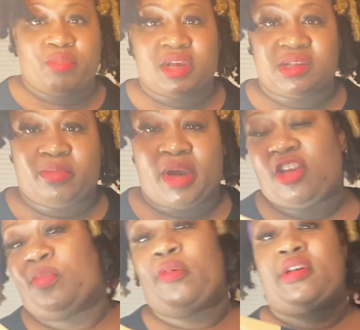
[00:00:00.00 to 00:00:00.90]
mix and
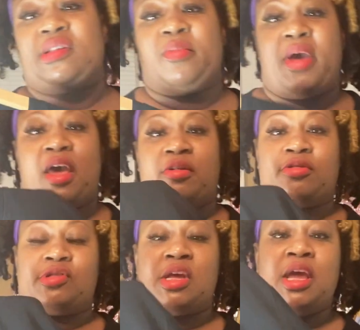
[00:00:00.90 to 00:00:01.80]
match prints and
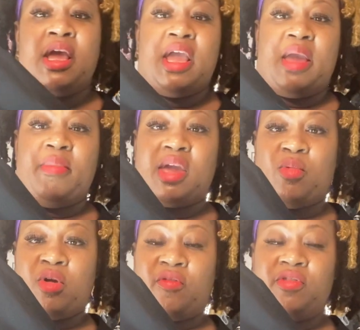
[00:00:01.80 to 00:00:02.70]
patterns and make
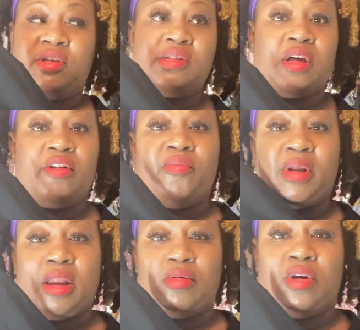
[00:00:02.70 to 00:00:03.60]
it work for yourself.
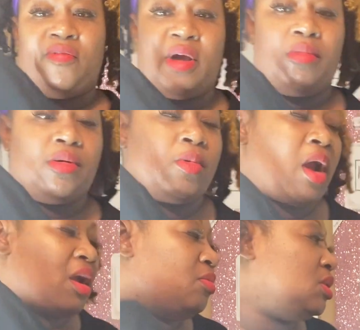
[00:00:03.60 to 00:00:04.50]
But I don't know if I would
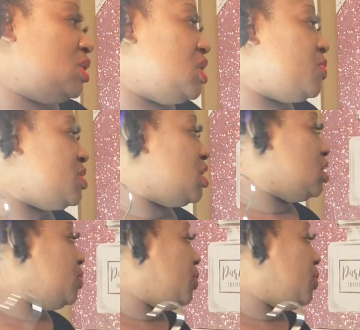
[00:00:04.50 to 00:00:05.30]
wear it with these particular